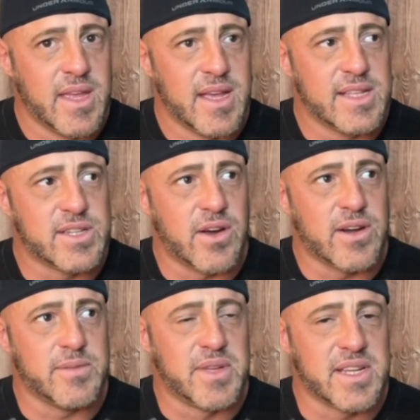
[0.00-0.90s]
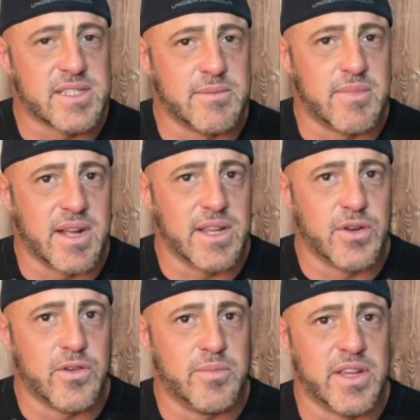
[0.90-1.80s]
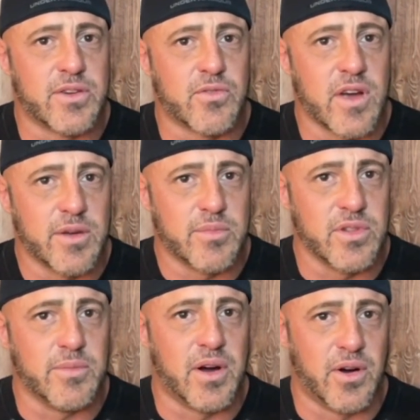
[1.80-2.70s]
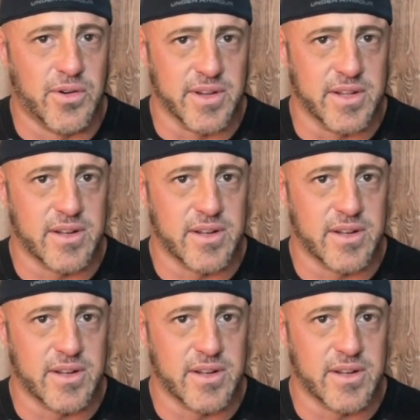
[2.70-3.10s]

it's hard to pick somebody who would be a credible opponent